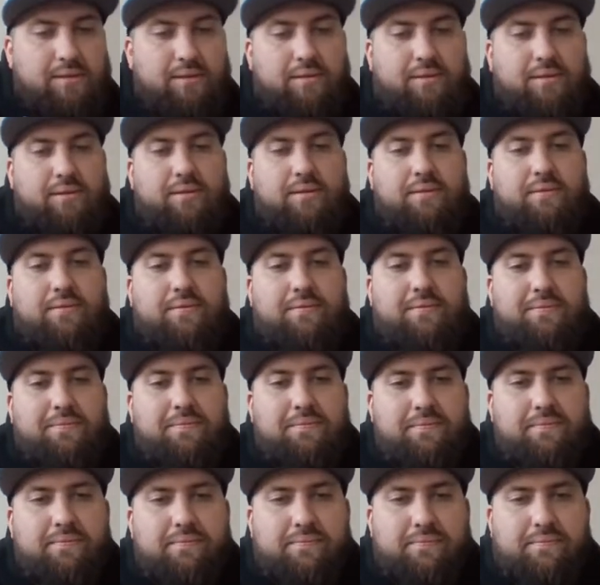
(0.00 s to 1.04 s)

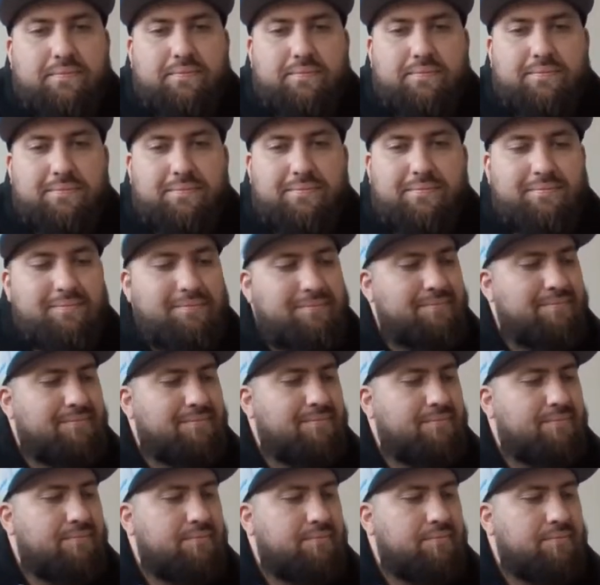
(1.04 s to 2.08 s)

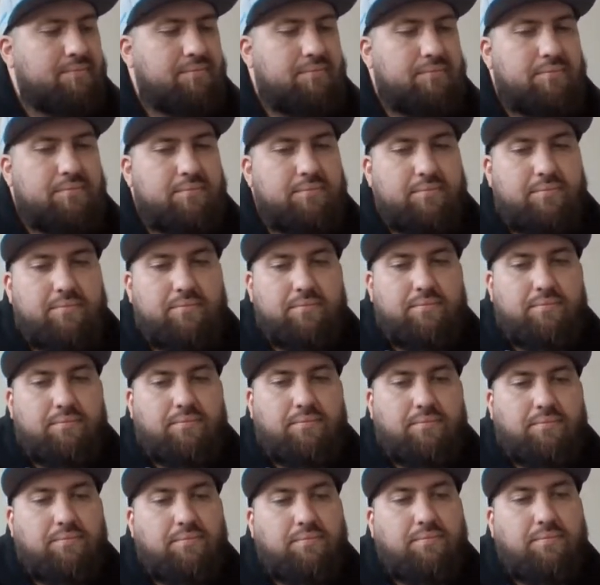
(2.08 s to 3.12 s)

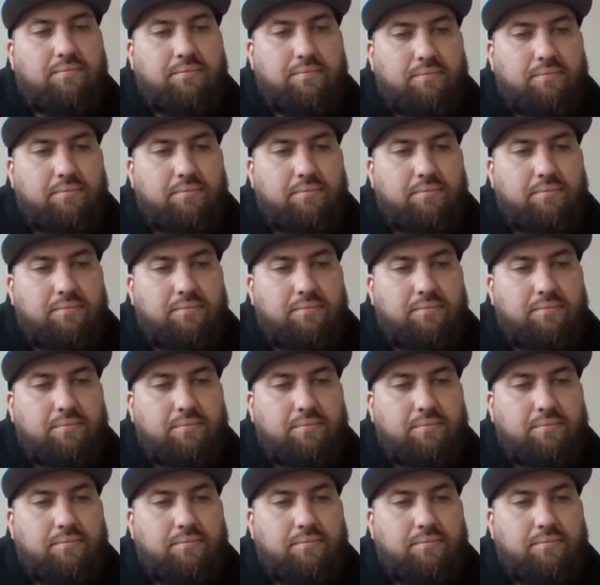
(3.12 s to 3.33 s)
No words are spoken by the person on screen.